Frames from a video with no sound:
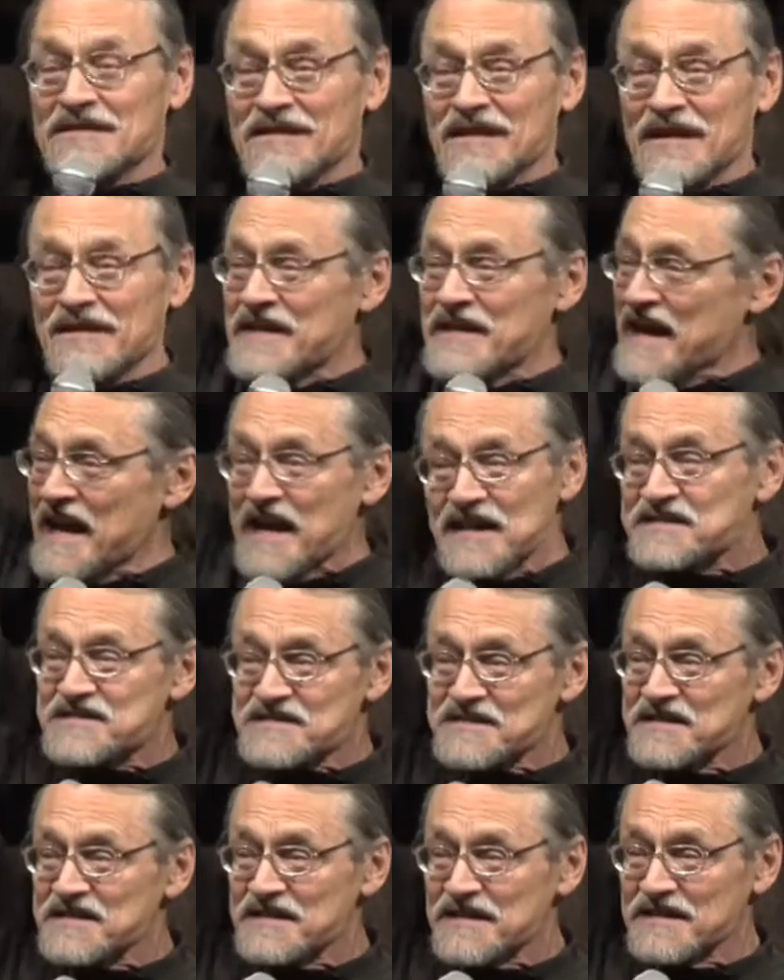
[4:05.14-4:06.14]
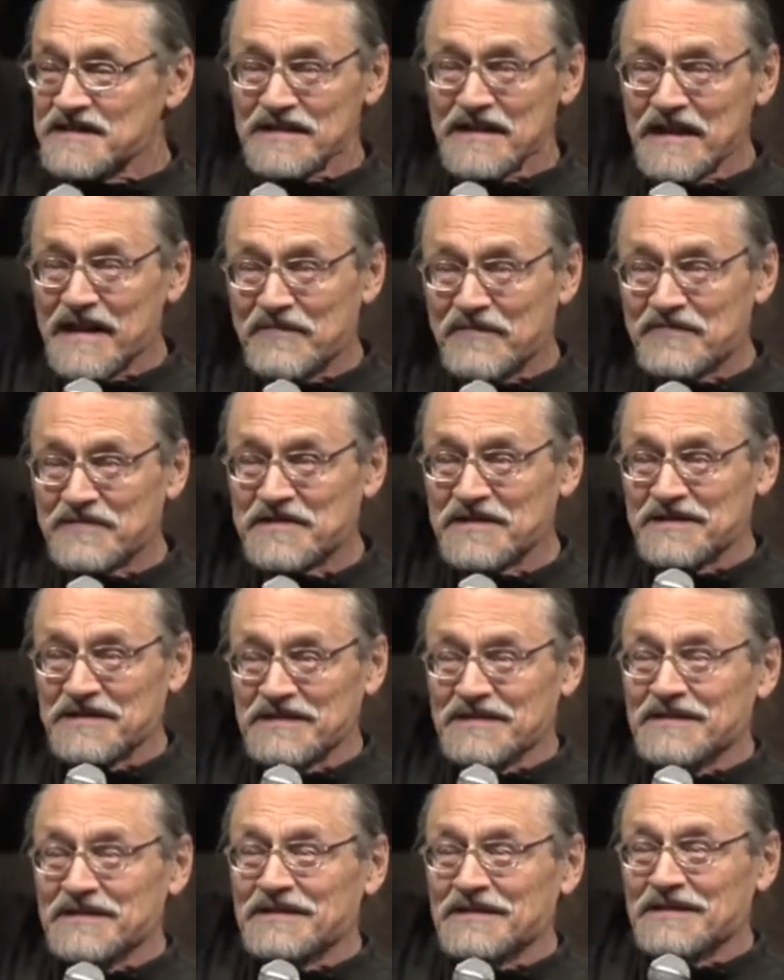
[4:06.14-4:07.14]
and the instant it left,
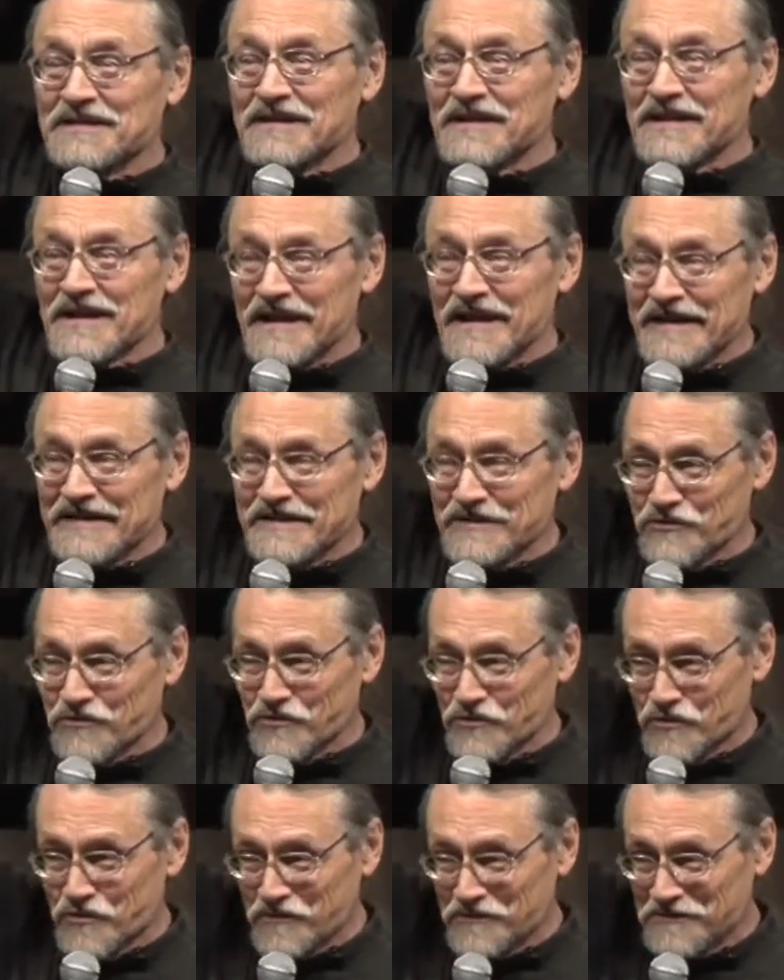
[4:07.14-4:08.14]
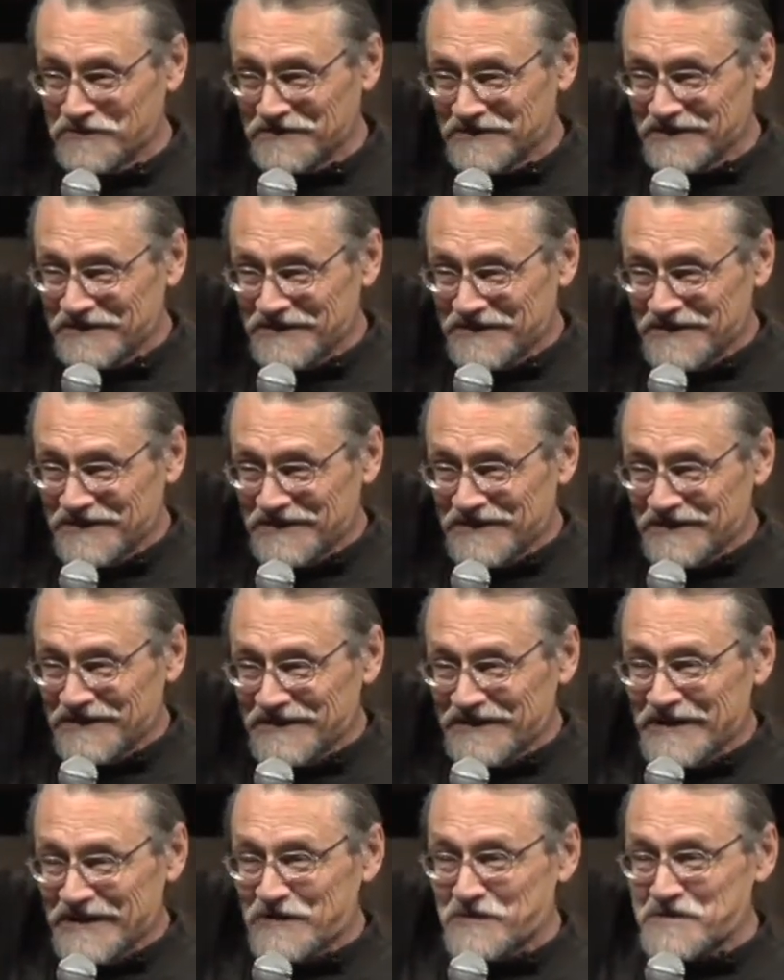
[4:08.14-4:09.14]
I knew
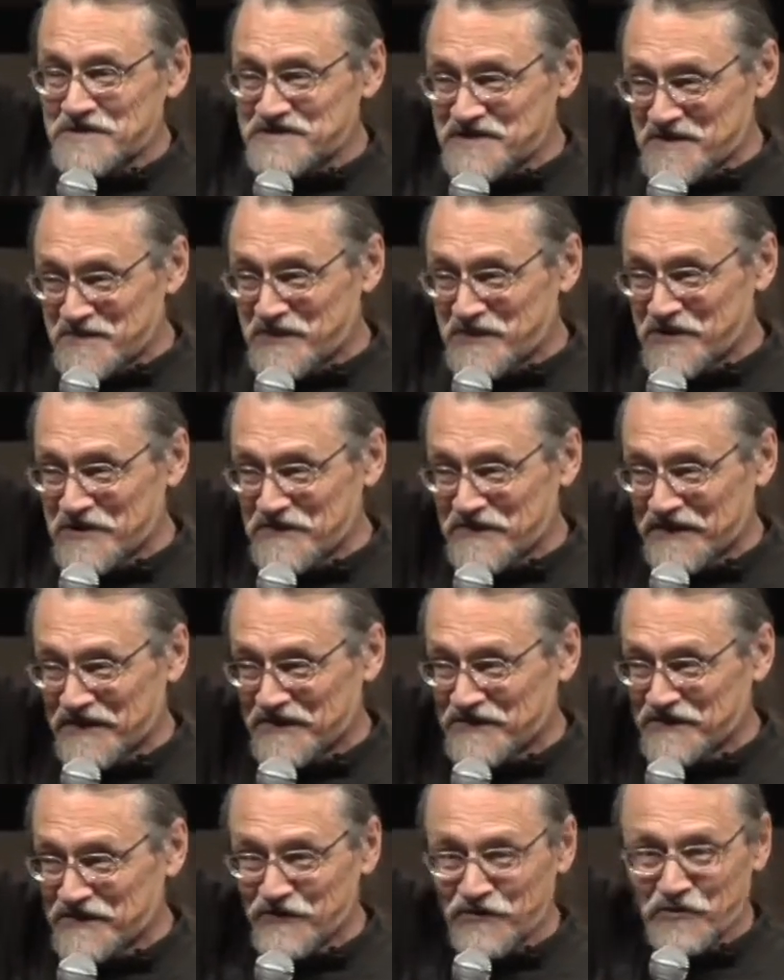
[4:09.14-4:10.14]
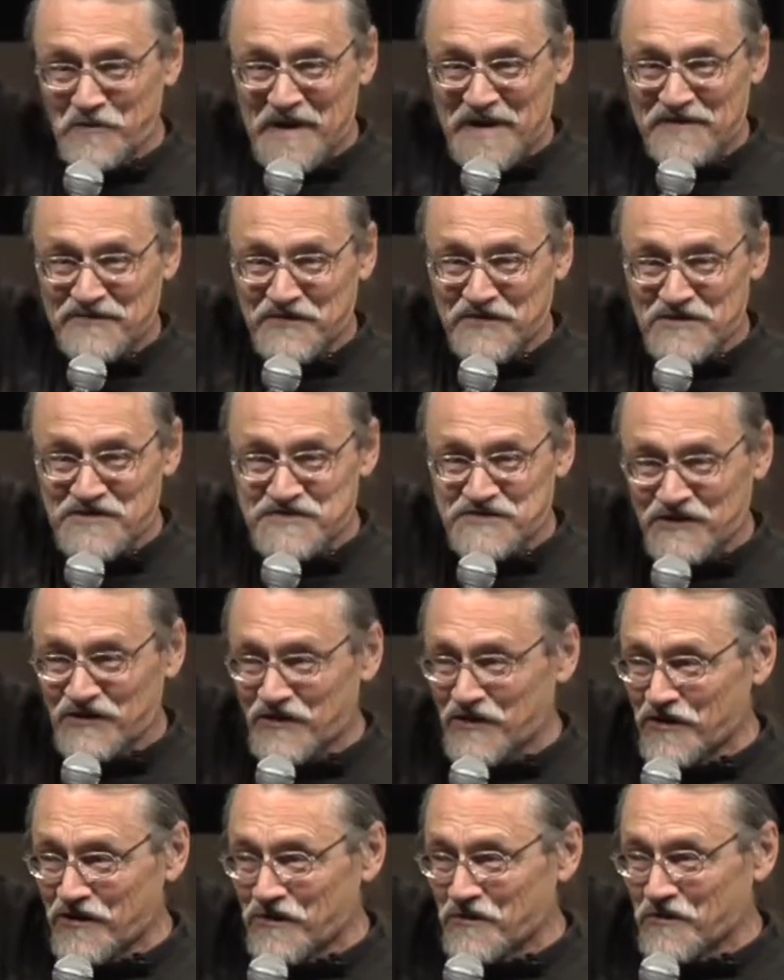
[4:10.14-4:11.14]
it was a perfect throw, my first in
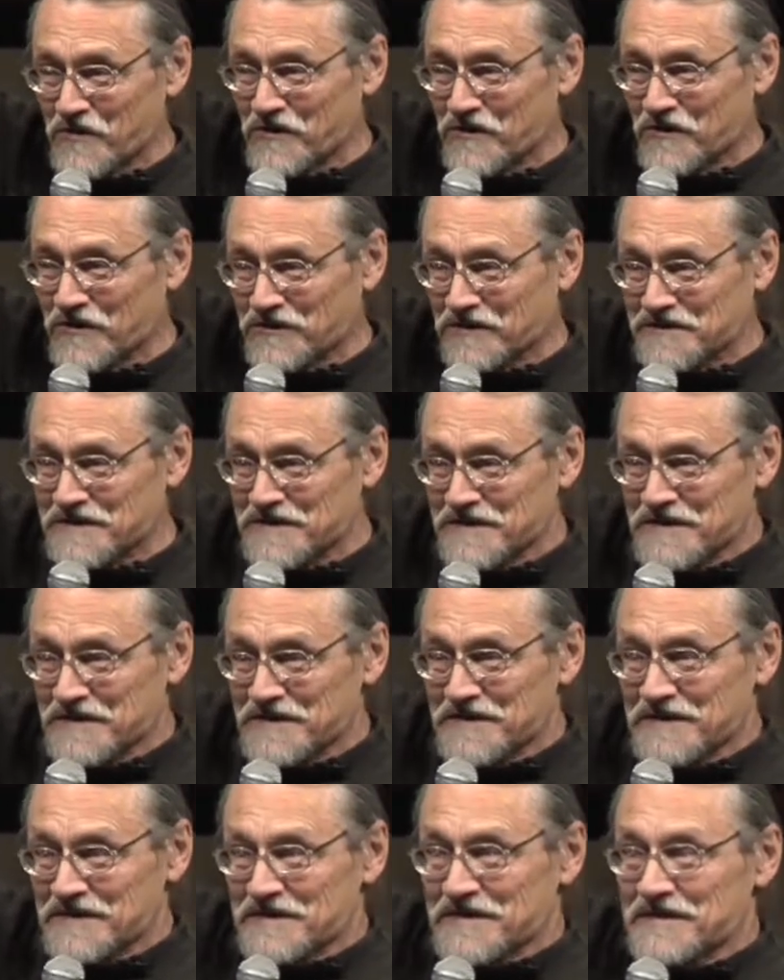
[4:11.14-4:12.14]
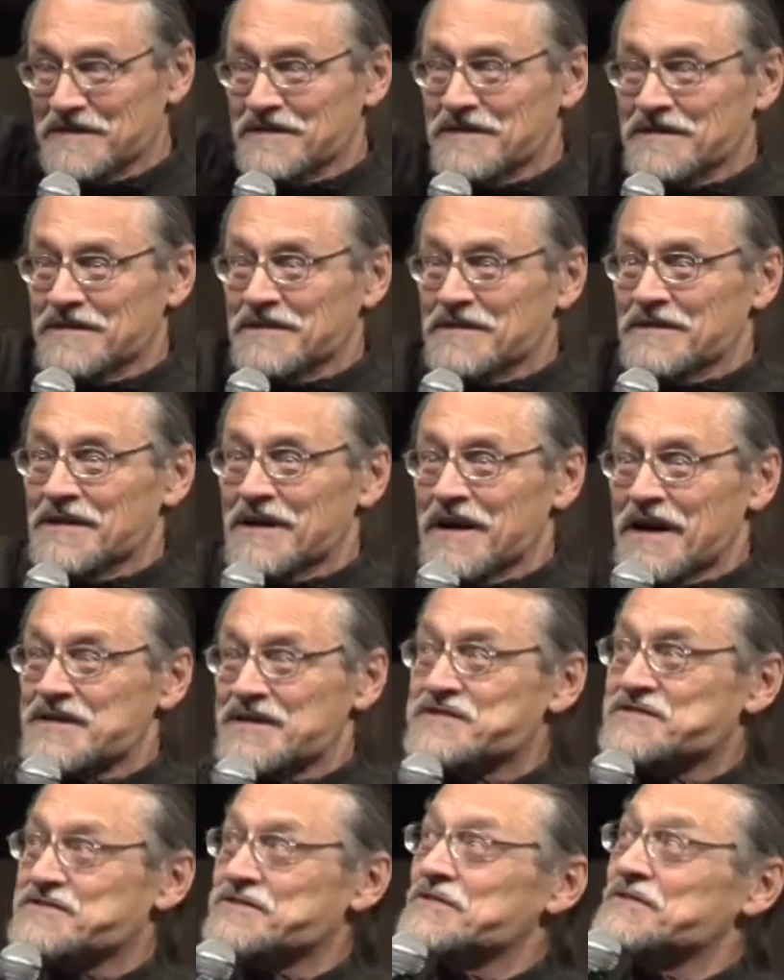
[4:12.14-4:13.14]
all the world. I
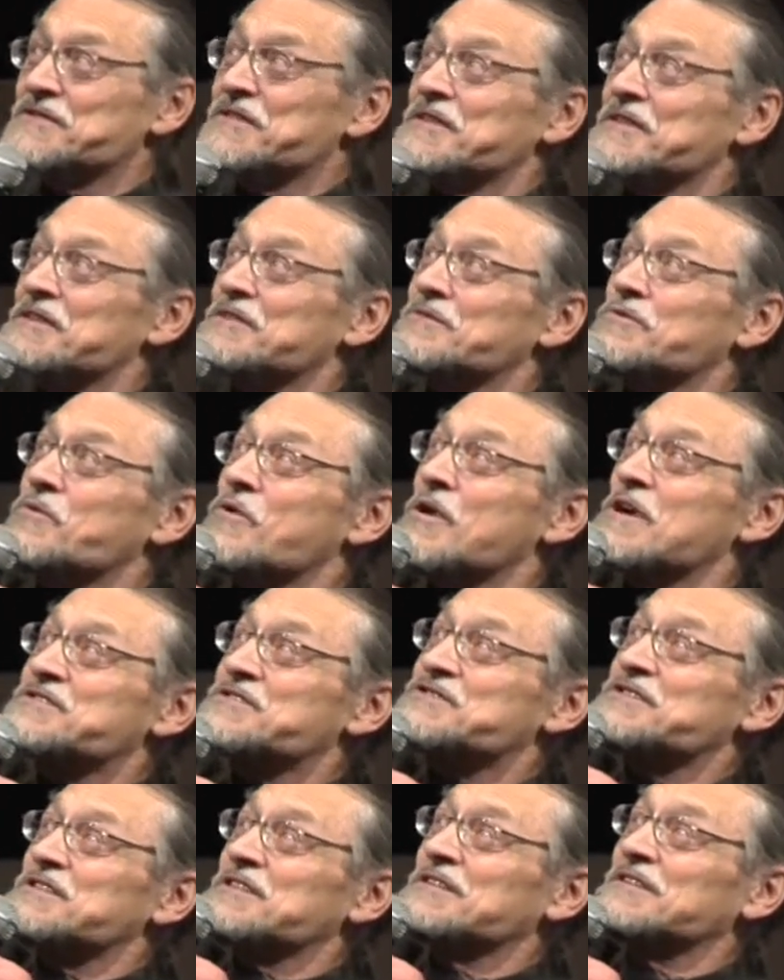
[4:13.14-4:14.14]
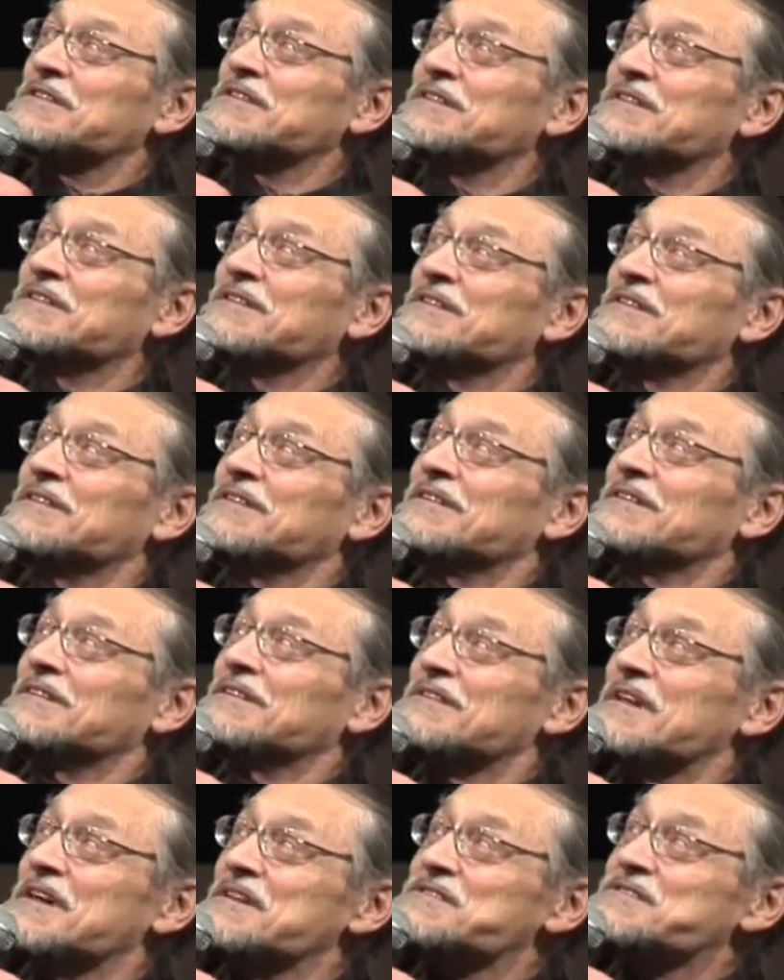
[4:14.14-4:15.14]
stood there watching
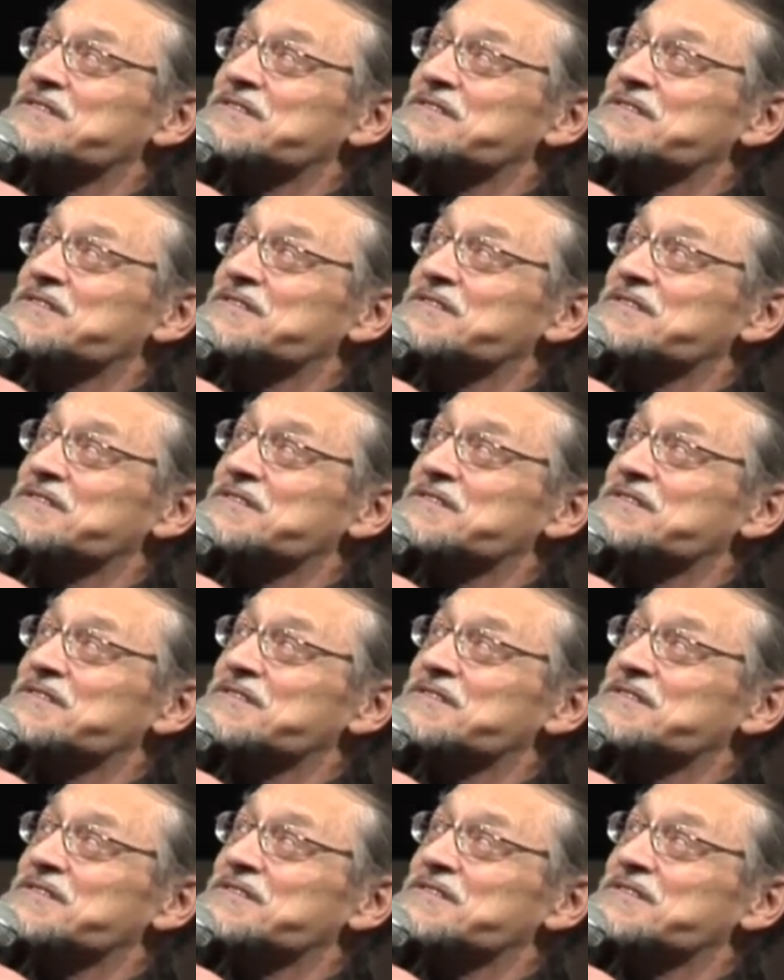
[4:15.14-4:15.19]
that